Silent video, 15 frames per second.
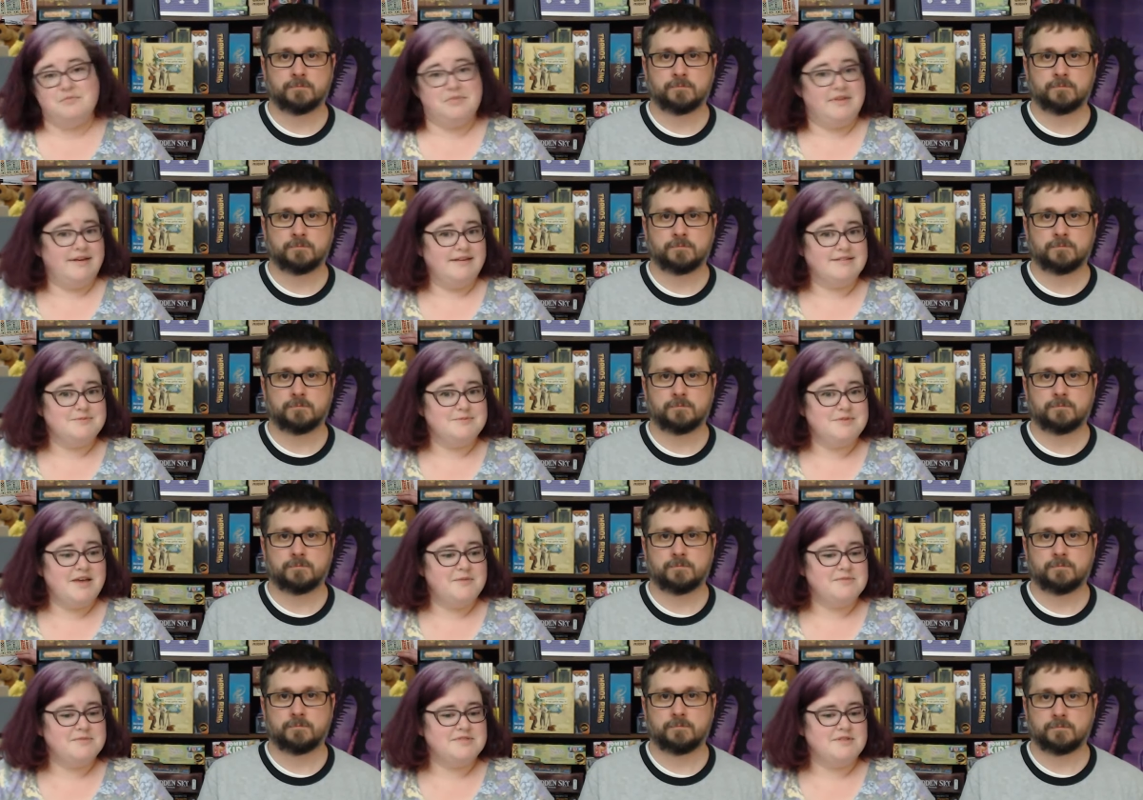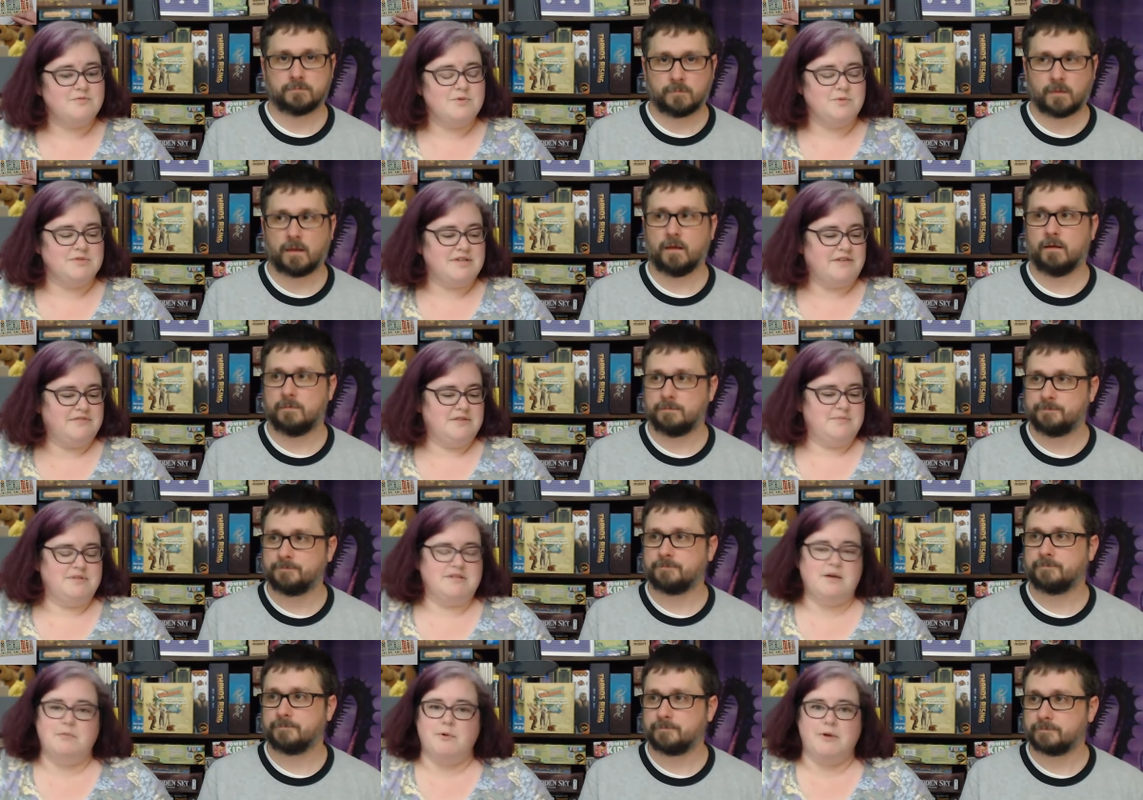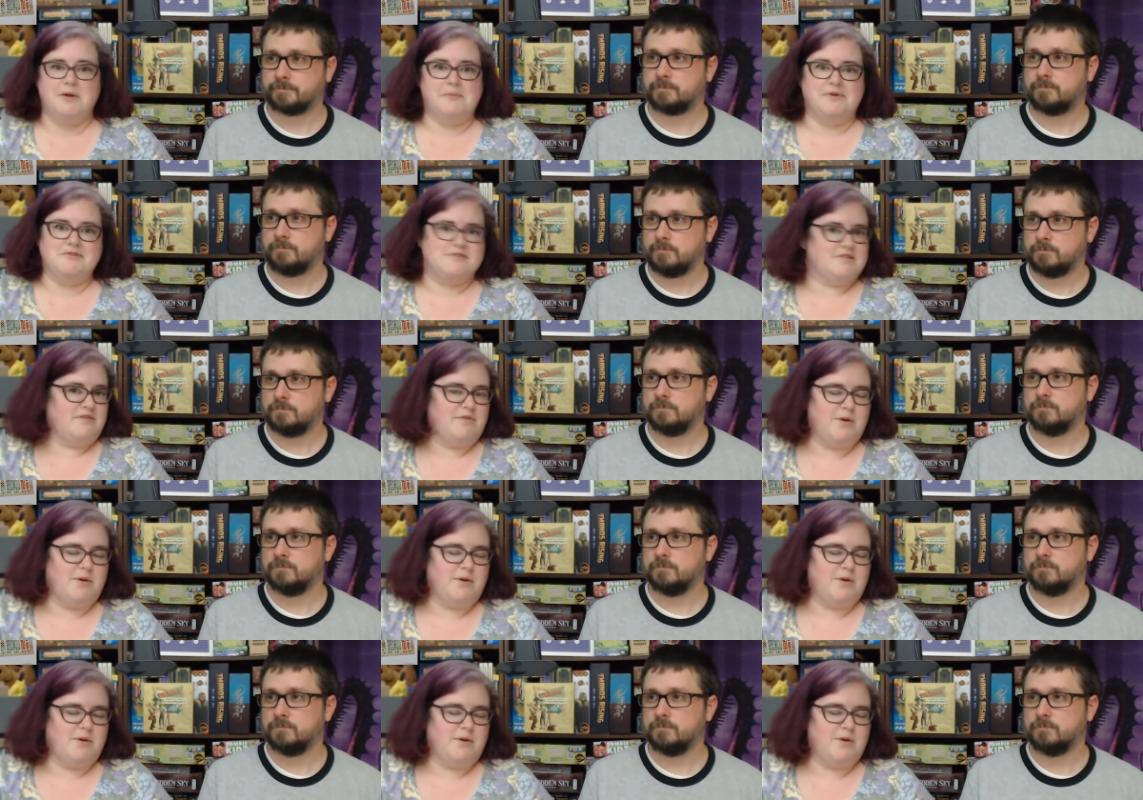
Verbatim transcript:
Speaker 1: playing some games. And we will definitely be demoing a bunch of stuff